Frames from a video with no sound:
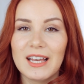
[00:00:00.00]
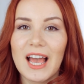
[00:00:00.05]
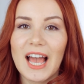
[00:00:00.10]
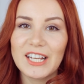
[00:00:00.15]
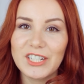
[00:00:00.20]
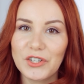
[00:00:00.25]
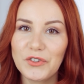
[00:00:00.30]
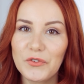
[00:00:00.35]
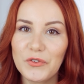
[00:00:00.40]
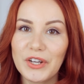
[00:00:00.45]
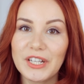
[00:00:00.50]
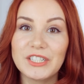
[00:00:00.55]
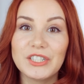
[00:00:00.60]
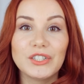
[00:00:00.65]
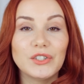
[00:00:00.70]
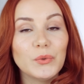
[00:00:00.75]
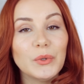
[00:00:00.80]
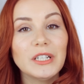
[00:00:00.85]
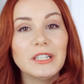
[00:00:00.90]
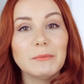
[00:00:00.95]
And don't forget to
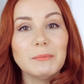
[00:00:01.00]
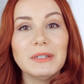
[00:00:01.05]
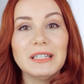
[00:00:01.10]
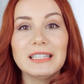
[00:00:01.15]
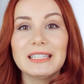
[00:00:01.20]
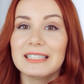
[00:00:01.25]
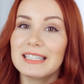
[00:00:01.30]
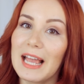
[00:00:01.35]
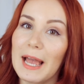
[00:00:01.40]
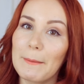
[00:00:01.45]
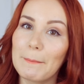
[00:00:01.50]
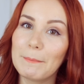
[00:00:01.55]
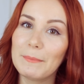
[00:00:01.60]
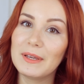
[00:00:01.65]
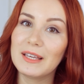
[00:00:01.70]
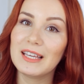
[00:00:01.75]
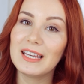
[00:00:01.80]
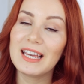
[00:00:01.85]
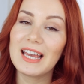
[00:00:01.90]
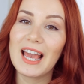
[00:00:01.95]
tweet me, snap
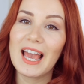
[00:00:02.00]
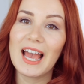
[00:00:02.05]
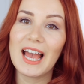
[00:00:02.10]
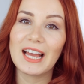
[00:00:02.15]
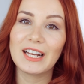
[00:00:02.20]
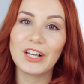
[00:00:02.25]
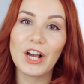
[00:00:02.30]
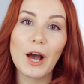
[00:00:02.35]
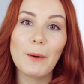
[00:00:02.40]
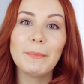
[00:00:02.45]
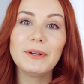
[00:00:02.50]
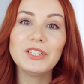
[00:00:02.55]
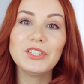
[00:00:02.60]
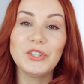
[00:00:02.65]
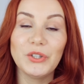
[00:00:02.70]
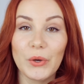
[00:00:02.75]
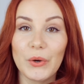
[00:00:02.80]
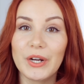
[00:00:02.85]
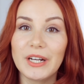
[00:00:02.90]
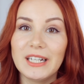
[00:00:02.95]
me, and comment
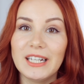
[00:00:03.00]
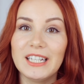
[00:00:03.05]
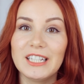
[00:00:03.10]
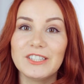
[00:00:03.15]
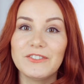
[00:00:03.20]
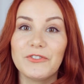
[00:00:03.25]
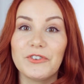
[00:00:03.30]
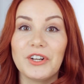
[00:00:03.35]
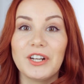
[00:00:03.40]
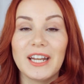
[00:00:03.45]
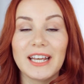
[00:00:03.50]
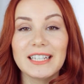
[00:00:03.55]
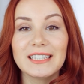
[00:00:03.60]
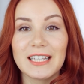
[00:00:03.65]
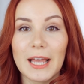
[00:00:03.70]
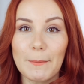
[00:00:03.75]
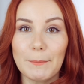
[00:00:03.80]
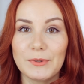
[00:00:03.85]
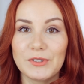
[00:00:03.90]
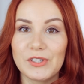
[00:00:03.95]
your ideas for the next
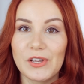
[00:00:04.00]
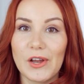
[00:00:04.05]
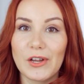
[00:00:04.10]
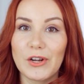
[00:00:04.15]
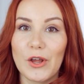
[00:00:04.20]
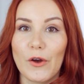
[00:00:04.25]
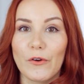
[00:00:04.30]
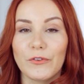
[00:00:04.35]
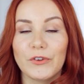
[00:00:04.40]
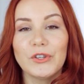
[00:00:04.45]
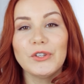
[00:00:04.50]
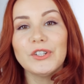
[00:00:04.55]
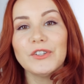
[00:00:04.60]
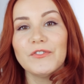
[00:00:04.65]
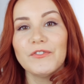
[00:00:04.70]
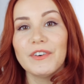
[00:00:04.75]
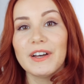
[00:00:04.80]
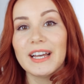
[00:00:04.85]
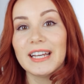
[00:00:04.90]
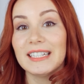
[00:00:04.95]
episode of
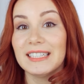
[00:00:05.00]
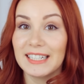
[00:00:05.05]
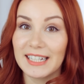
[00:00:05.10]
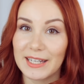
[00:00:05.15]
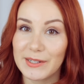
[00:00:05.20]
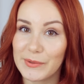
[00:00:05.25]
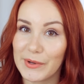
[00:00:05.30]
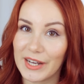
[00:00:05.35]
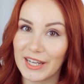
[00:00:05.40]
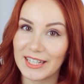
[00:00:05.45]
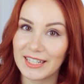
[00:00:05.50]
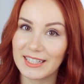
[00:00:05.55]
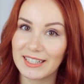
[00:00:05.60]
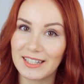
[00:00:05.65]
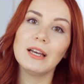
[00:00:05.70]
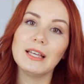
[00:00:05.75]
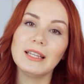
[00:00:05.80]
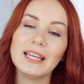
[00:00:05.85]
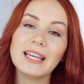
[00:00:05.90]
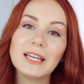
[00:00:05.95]
Cutify D I Y.
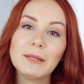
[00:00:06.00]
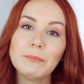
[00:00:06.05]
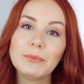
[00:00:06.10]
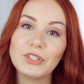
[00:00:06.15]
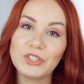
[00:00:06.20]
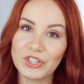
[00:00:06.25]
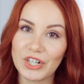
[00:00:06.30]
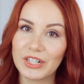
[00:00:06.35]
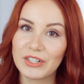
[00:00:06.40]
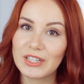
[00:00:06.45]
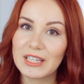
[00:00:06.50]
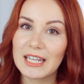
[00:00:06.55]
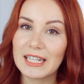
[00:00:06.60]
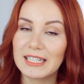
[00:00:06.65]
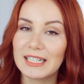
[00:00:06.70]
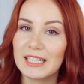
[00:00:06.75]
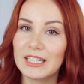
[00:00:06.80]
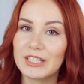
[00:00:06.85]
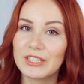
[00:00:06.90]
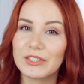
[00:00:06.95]
They can be general
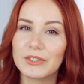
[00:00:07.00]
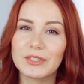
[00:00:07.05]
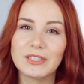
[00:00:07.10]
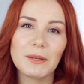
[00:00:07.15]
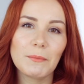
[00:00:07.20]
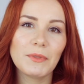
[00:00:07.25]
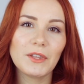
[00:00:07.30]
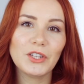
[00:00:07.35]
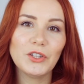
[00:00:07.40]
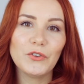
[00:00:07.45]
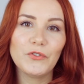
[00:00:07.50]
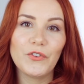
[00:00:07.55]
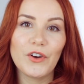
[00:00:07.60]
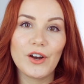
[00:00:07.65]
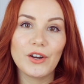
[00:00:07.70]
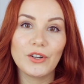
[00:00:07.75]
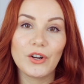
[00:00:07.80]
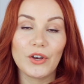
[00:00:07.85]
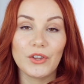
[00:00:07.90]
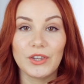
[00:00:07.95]
ideas or something you
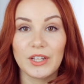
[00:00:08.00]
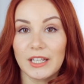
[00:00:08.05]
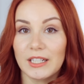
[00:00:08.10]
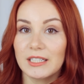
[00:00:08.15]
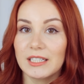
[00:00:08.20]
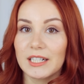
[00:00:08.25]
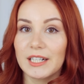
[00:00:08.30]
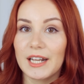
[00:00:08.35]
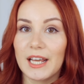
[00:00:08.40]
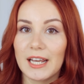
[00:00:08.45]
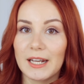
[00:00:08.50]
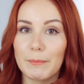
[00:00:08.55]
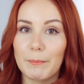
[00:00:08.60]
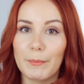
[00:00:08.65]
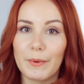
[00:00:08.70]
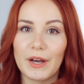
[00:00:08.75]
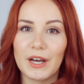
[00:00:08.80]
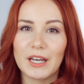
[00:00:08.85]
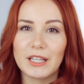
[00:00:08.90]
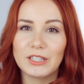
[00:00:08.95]
found on the internet
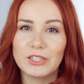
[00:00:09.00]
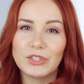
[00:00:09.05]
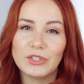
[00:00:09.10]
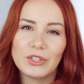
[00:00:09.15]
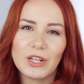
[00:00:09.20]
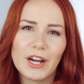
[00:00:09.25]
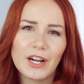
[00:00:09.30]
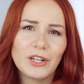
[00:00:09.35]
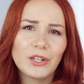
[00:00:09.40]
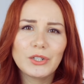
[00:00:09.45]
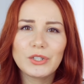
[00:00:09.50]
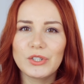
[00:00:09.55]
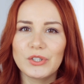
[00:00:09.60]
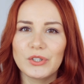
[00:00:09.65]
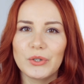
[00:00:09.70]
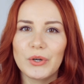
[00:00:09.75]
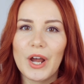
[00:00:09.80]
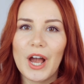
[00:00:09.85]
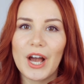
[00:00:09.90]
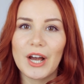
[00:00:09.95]
but are not
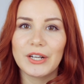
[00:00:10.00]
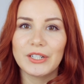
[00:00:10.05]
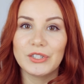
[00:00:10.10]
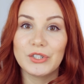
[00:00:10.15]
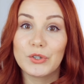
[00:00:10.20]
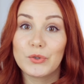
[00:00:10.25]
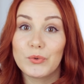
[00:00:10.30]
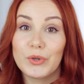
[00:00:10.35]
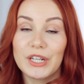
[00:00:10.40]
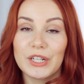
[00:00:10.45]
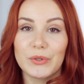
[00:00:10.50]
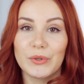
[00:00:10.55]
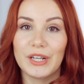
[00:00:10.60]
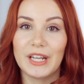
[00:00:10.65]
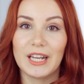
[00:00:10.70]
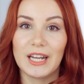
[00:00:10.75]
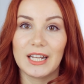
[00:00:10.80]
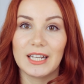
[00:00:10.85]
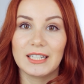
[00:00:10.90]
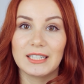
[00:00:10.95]
sure how to
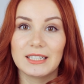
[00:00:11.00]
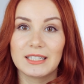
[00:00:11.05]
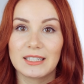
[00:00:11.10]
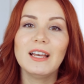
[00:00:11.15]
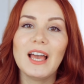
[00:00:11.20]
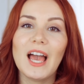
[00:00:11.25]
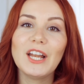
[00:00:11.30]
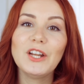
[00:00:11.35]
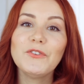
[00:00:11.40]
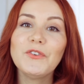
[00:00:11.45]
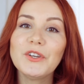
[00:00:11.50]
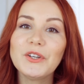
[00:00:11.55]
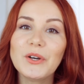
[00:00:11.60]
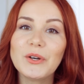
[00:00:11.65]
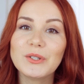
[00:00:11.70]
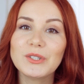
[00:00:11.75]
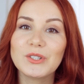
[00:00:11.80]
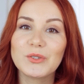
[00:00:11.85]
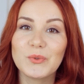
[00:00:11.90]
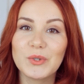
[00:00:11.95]
recreate it. And if you're going
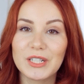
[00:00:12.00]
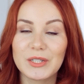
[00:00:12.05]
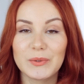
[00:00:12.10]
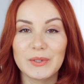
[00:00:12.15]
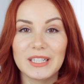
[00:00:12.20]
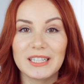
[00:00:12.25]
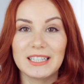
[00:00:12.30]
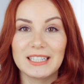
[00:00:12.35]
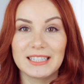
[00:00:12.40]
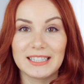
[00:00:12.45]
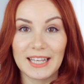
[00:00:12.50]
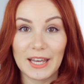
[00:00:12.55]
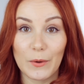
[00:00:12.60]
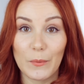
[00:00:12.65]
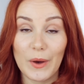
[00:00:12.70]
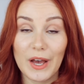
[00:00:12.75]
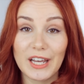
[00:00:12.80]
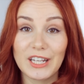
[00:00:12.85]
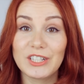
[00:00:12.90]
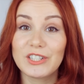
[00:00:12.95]
to recreate this D I
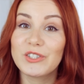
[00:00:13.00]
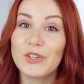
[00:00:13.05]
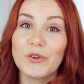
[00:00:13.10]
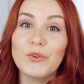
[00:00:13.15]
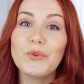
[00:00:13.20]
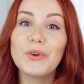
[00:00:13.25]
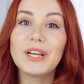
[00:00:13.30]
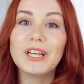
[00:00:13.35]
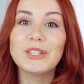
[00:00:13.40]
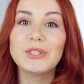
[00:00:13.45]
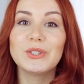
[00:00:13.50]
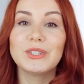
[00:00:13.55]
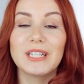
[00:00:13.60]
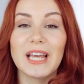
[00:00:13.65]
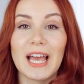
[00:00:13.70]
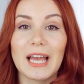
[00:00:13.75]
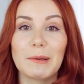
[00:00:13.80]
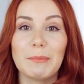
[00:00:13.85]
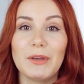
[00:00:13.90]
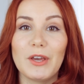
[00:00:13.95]
Y, don't forget to
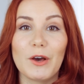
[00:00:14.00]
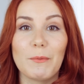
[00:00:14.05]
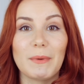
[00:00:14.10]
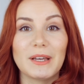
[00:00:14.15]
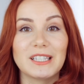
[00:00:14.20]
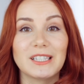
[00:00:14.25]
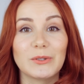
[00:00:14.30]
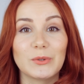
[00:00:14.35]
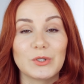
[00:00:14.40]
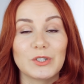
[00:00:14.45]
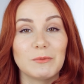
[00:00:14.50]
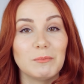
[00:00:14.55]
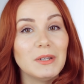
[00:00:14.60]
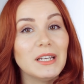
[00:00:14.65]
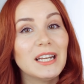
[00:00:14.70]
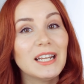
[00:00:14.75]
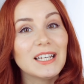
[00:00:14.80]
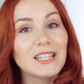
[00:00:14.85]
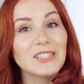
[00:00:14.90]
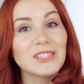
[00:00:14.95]
tag me on my social
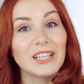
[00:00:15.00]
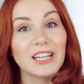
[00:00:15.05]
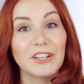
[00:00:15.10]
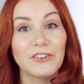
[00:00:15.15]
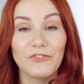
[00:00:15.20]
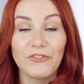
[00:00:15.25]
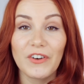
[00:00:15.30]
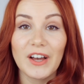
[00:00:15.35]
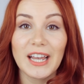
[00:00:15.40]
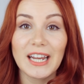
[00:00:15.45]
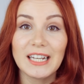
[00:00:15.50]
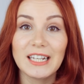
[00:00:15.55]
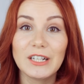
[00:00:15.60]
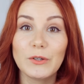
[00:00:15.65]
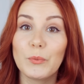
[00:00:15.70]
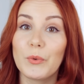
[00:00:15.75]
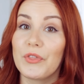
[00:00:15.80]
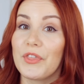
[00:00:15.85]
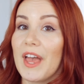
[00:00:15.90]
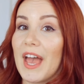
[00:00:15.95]
media so you can find it
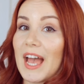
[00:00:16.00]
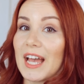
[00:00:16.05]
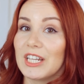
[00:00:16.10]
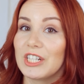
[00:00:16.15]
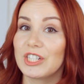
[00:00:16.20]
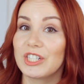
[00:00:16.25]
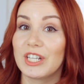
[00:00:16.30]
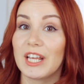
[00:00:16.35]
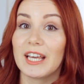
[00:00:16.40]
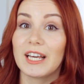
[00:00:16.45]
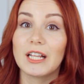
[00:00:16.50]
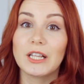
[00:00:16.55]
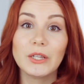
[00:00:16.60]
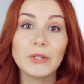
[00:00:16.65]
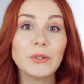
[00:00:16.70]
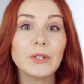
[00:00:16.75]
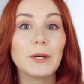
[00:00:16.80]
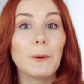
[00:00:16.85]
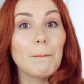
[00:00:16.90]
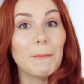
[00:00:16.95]
with the hashtag
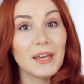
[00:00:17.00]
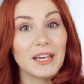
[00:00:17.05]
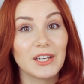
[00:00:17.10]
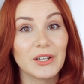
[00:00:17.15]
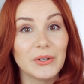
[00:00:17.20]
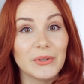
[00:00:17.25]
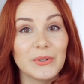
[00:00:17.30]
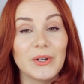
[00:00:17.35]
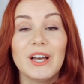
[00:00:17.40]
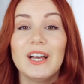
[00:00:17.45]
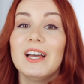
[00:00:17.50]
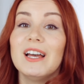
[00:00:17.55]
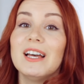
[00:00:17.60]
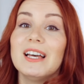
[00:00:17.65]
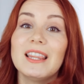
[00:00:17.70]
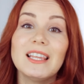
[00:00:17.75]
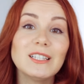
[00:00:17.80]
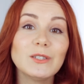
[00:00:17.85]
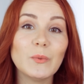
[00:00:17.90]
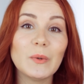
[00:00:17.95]
lookmako.
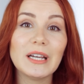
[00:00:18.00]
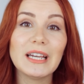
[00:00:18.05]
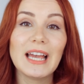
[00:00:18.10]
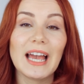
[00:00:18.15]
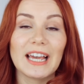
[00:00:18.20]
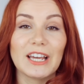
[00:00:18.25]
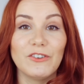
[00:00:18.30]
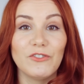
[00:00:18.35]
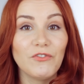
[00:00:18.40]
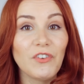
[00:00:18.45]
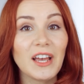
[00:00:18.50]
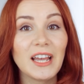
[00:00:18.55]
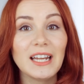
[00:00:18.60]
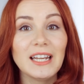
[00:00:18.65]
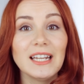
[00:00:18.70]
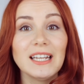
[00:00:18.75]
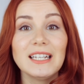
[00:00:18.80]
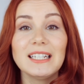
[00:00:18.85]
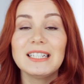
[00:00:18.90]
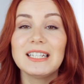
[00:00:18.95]
This way I can find
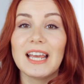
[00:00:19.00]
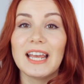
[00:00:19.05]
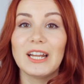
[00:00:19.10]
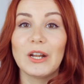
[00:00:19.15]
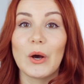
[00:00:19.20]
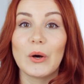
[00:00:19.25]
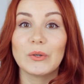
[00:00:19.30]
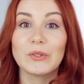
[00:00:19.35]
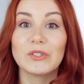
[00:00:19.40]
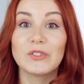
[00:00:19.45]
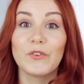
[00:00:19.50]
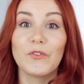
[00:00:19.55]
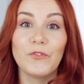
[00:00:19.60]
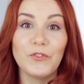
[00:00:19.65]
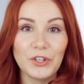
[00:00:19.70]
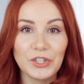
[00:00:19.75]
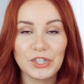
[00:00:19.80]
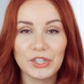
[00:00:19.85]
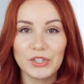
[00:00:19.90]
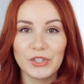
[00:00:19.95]
it and also
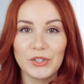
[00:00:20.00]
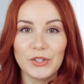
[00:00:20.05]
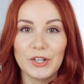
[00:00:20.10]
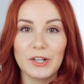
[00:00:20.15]
feature you